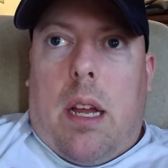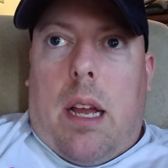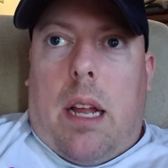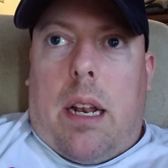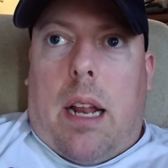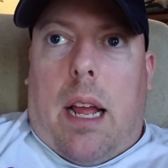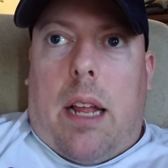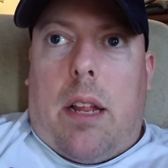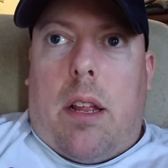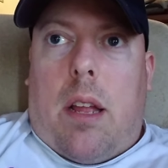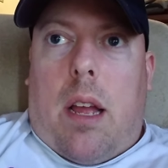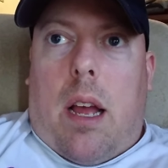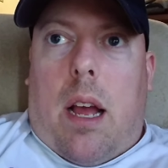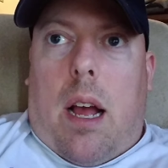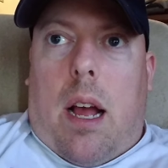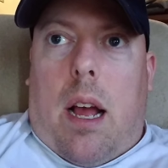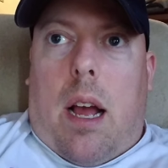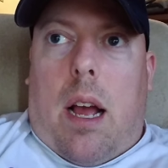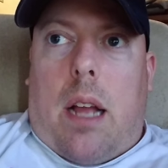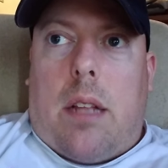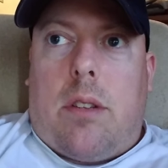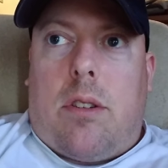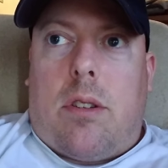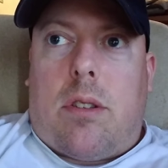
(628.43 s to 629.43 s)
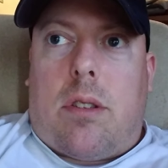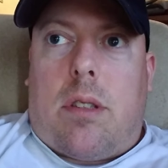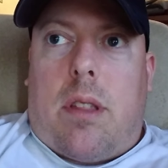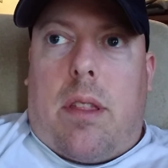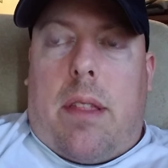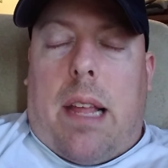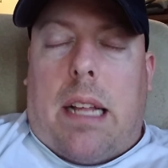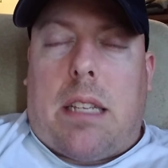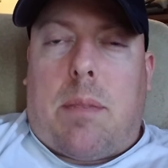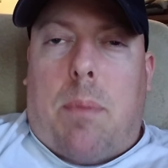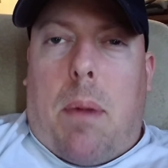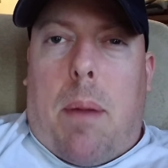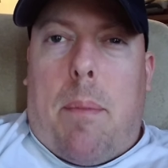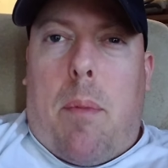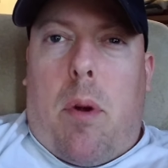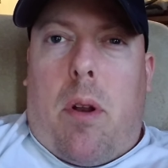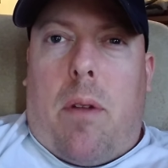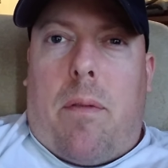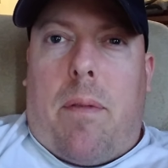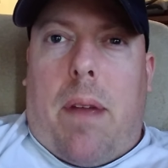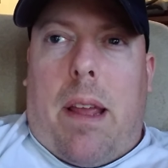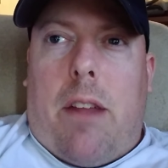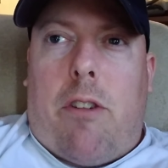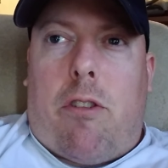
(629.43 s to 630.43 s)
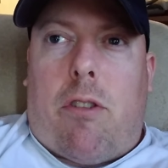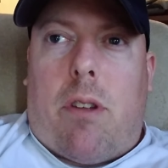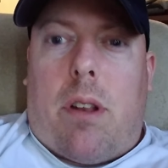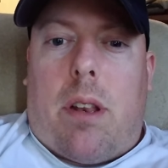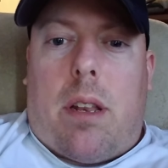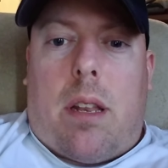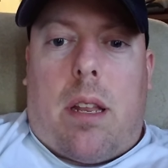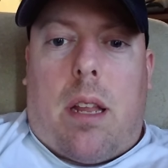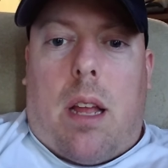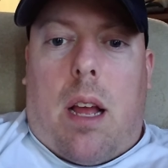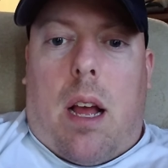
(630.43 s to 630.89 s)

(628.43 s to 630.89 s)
And I just, that's my motivation.